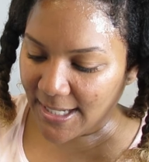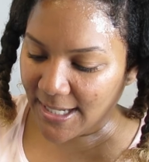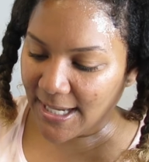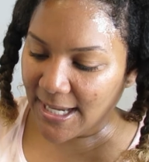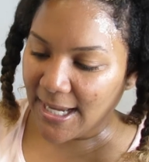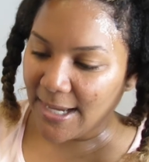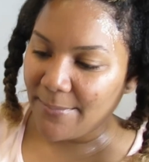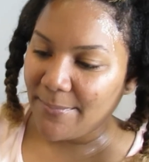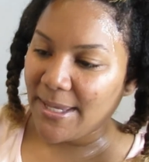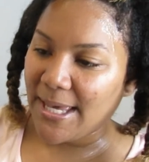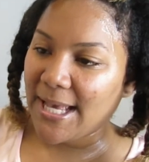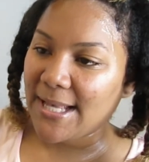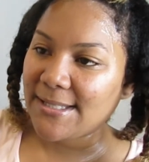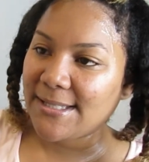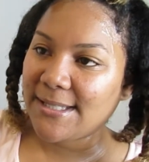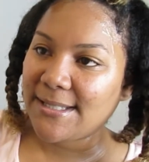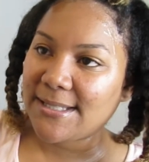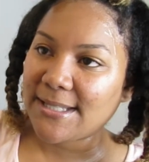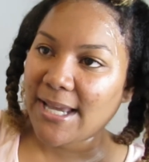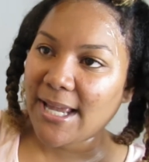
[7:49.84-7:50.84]
I'm
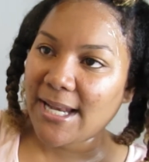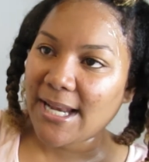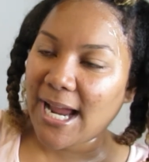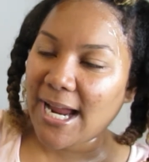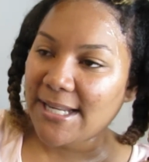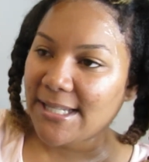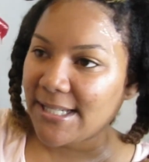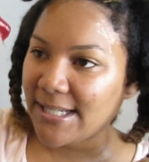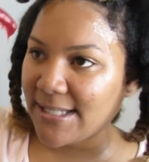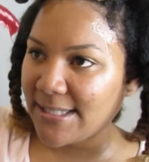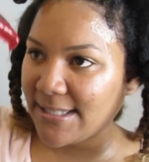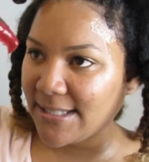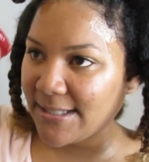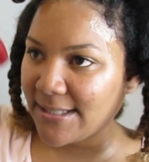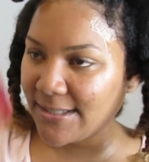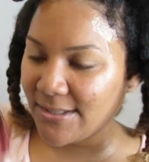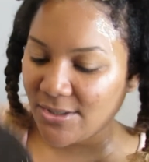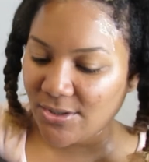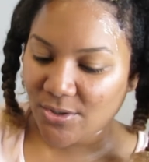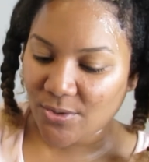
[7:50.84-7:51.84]
hesitant. I think
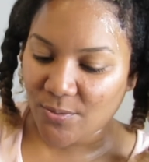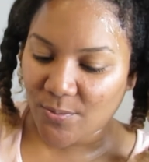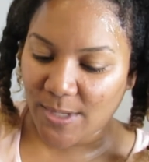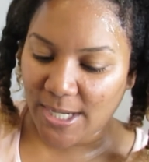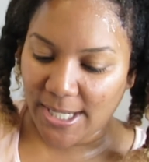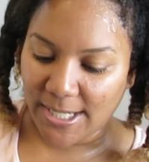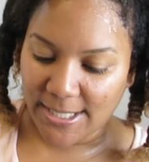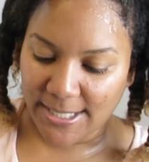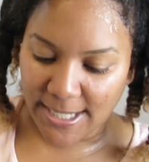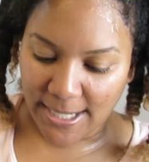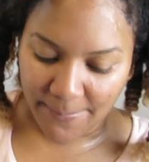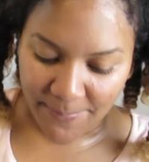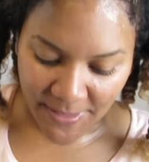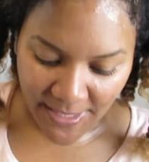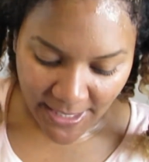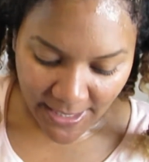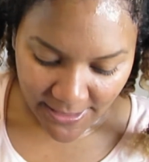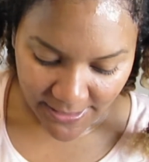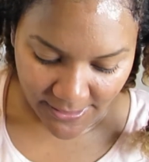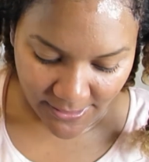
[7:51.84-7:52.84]
this is too red, yeah.
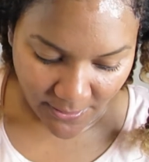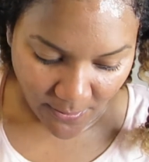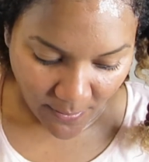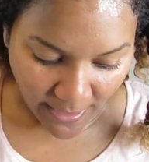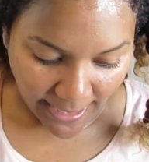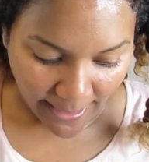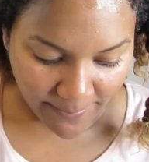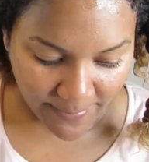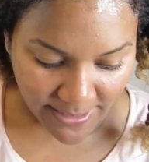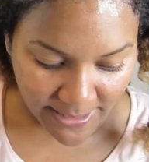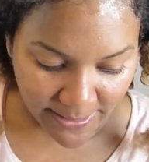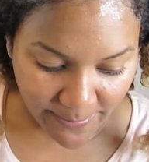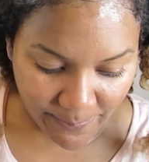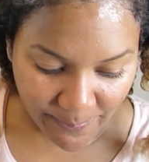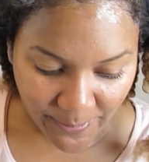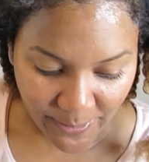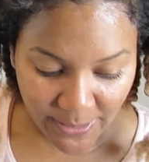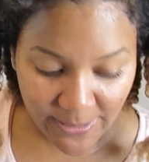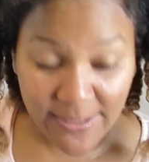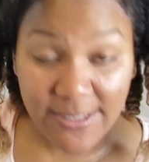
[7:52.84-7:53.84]
So I'm gonna
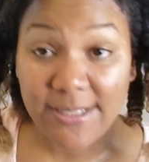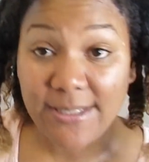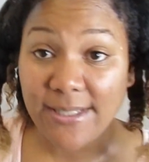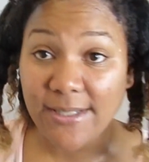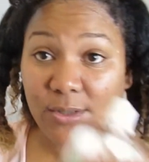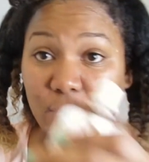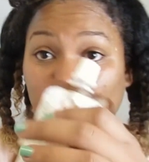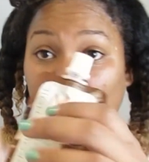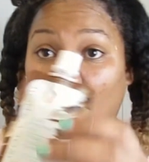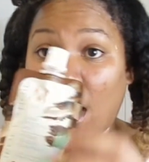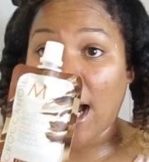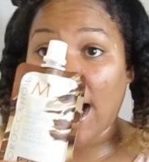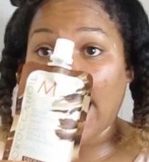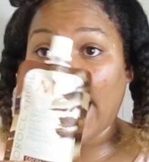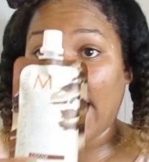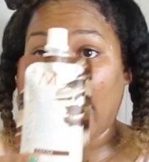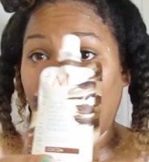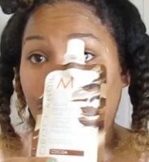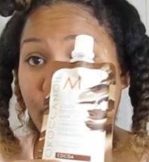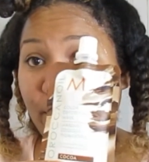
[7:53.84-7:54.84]
put, this is
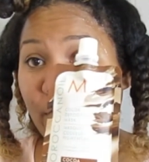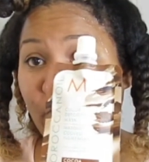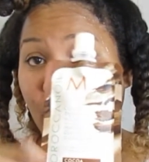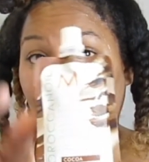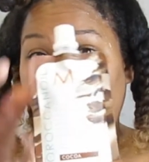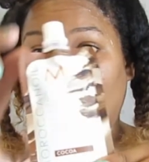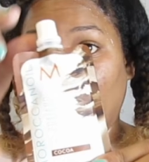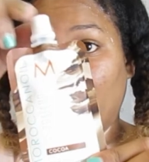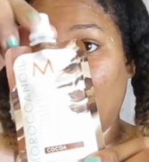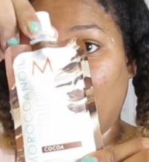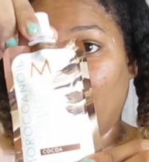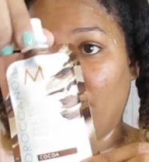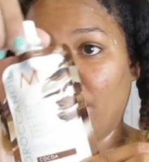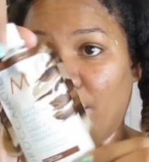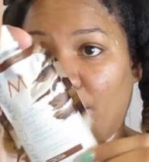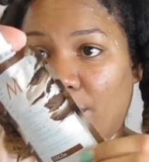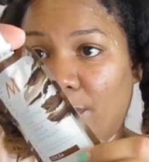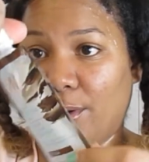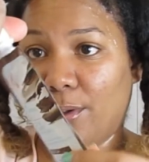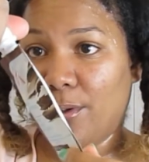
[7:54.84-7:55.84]
why I bought the
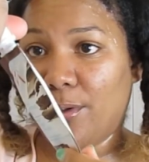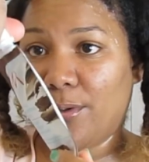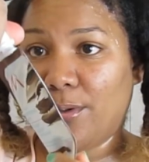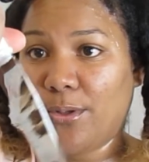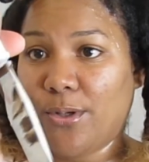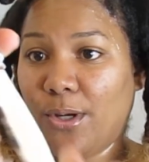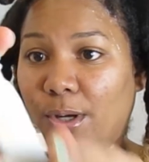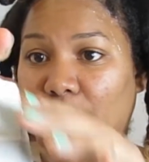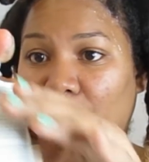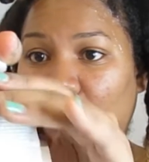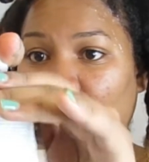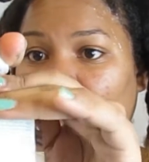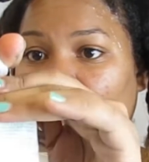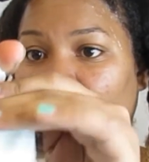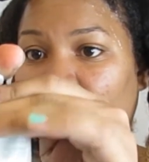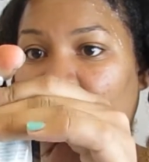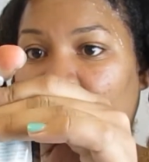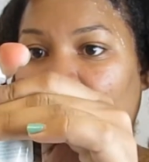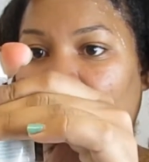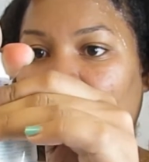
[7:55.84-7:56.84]
cocoa,
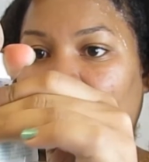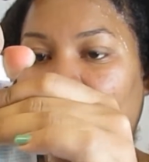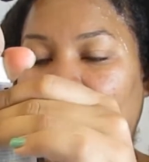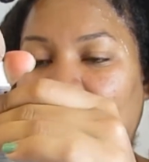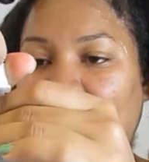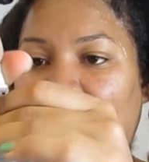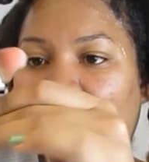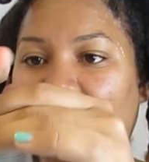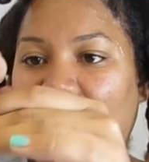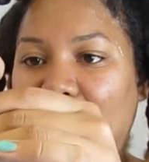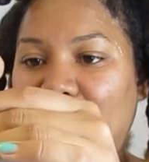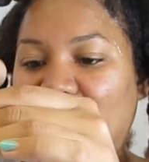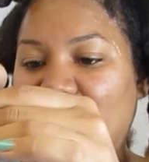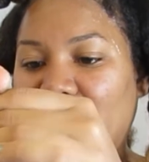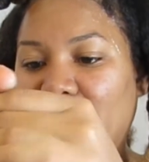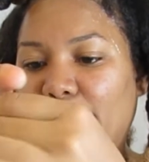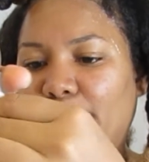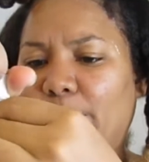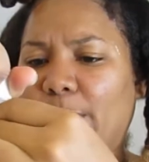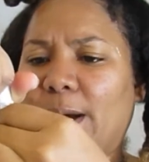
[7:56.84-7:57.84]
and I
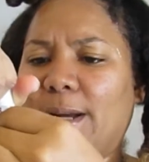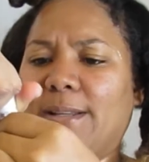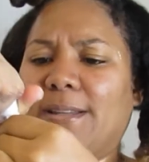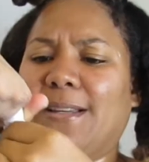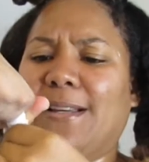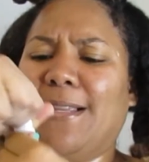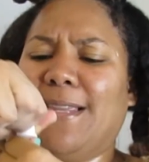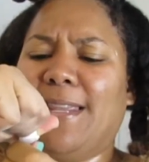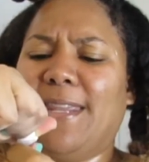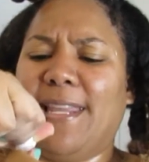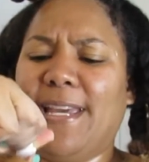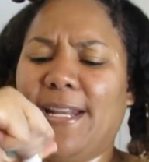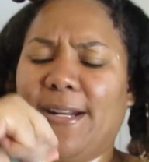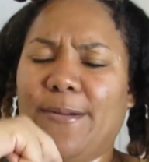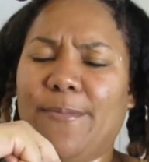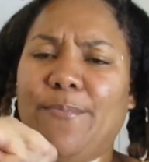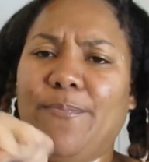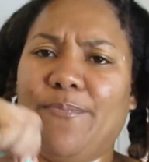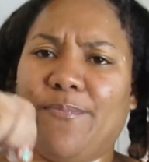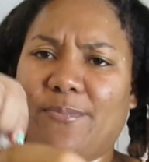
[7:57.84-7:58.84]
just bought
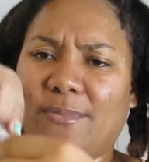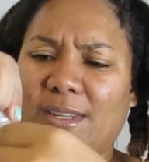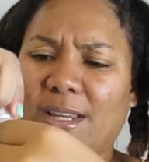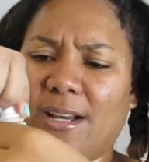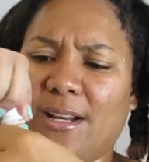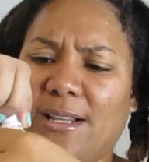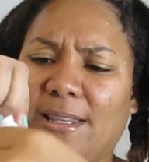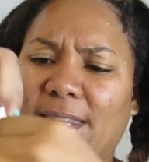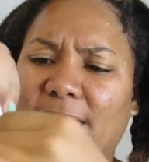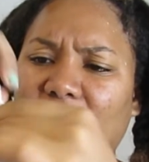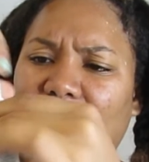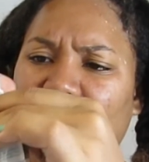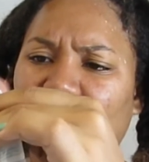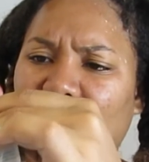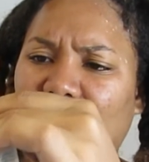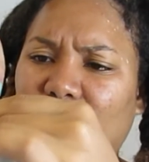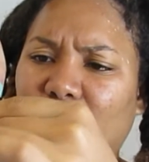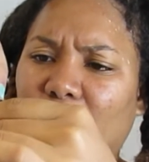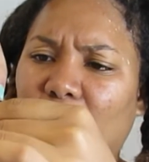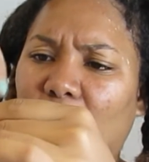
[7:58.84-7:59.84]
a
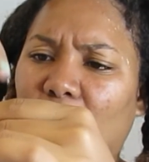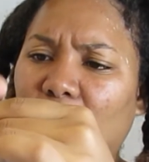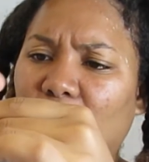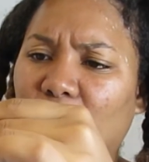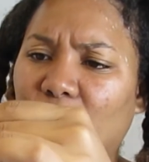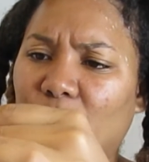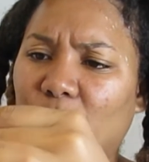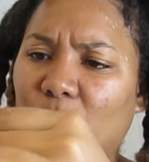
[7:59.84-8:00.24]
smaller